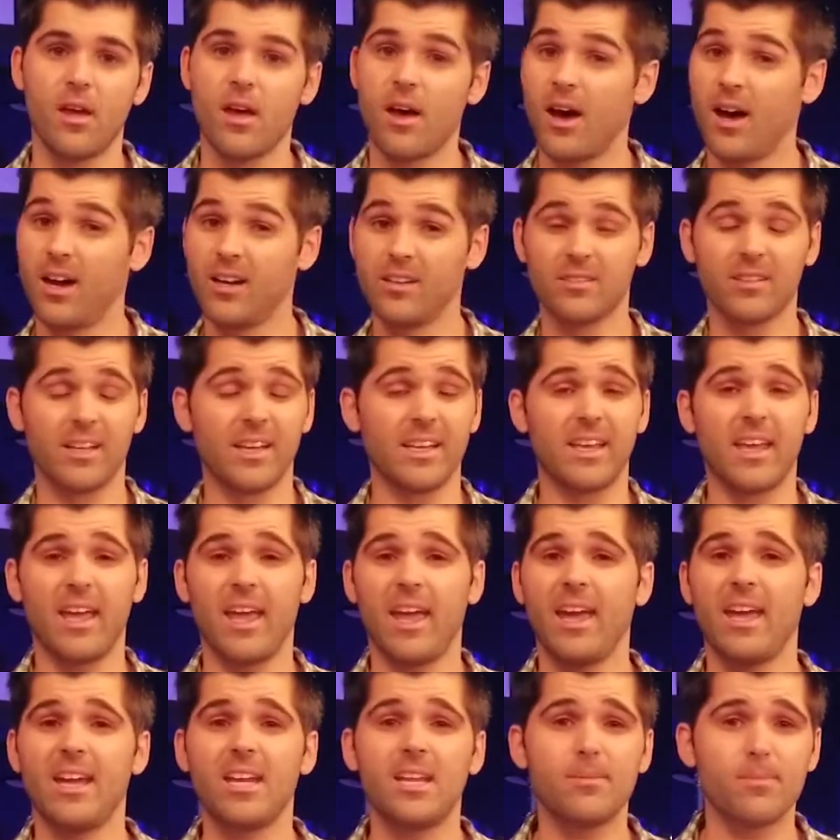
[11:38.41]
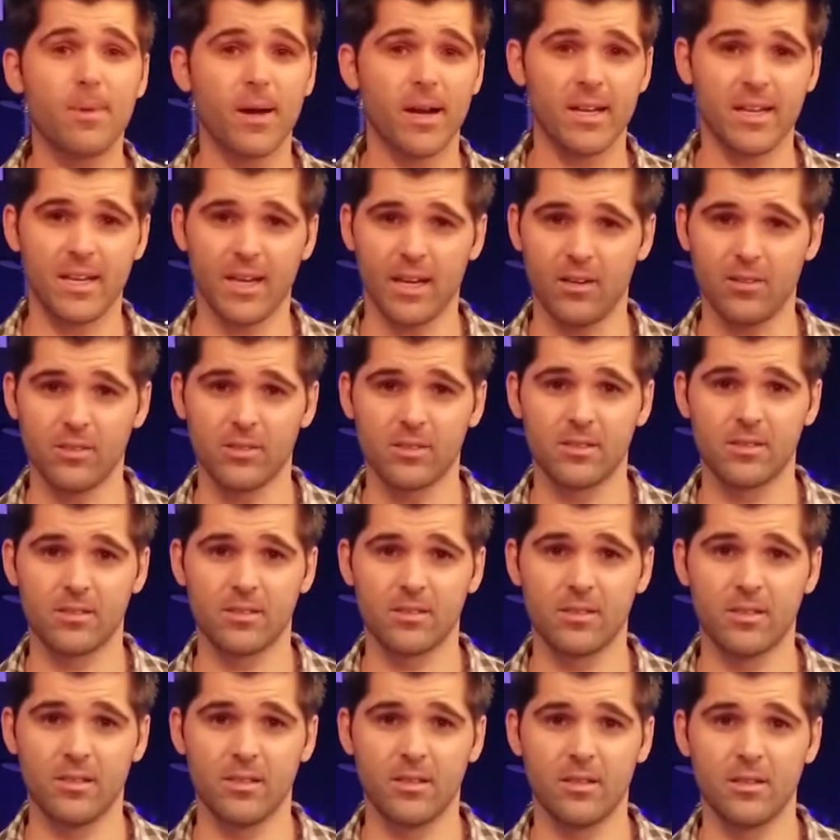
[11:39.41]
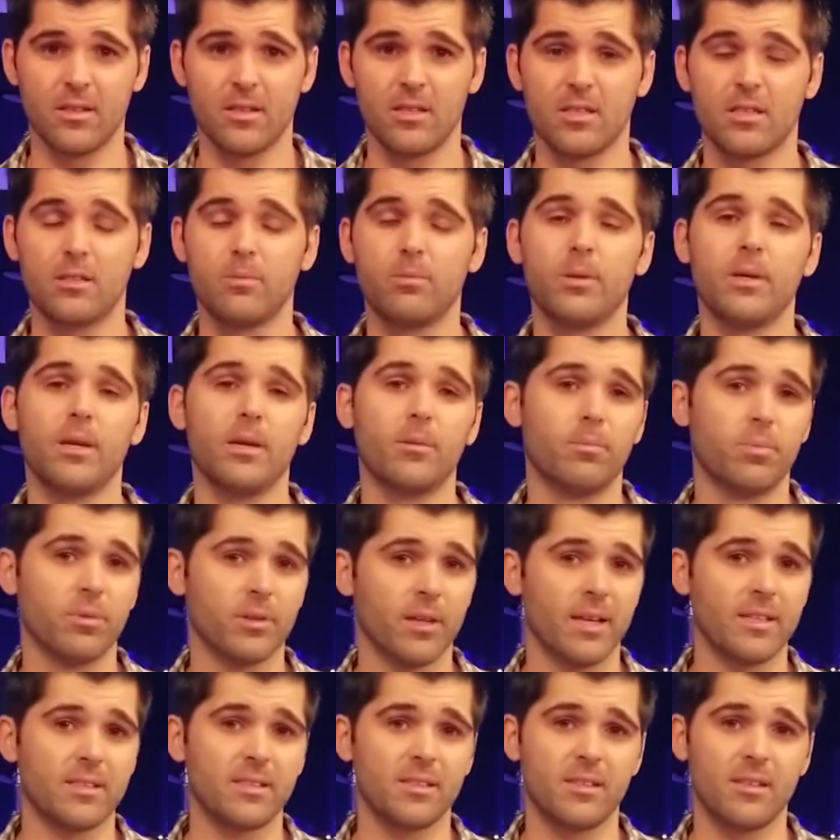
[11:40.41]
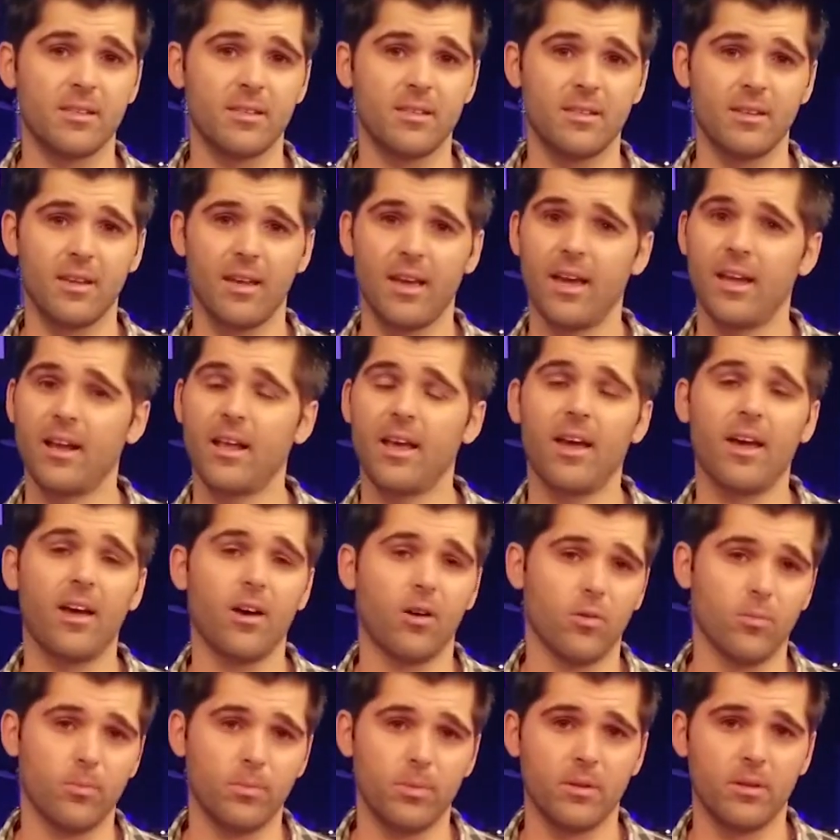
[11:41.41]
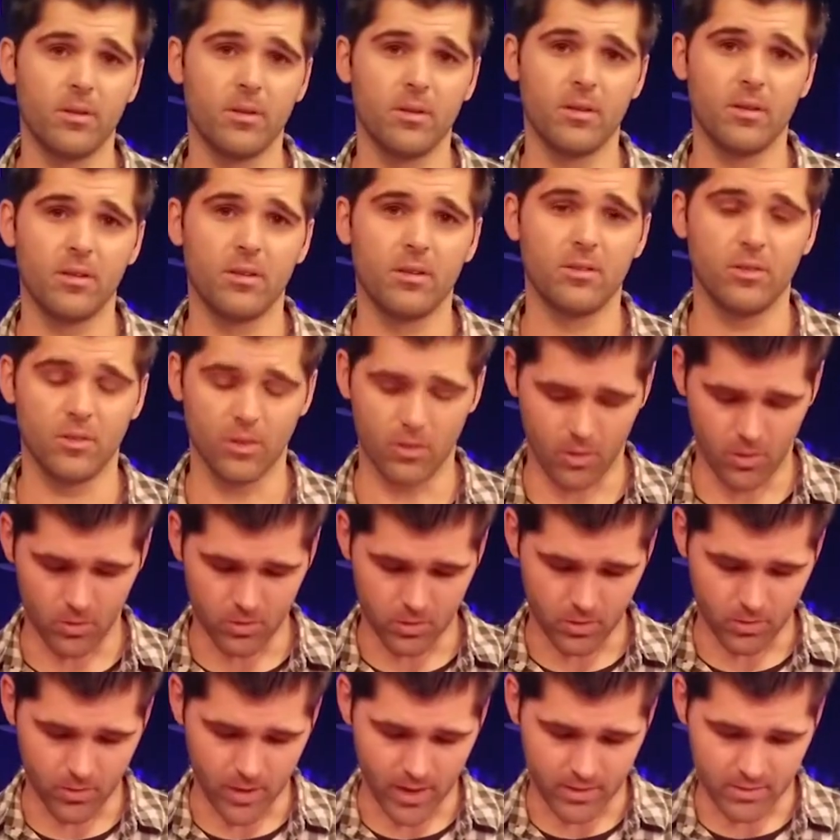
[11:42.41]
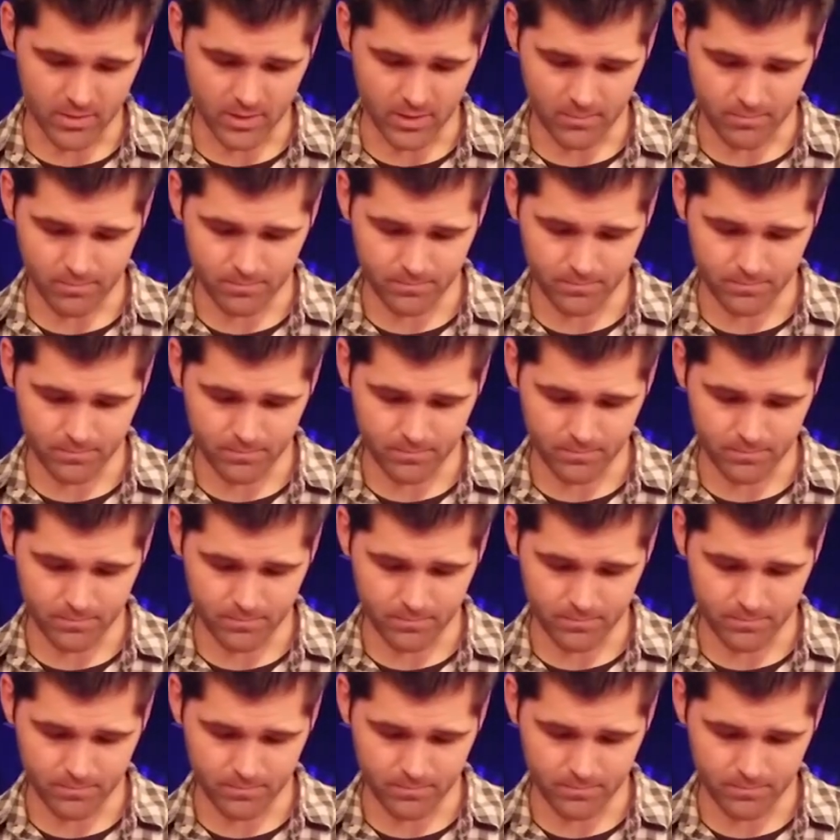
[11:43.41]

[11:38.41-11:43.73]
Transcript: unlike anybody else, to be a blessing and a help to those around him.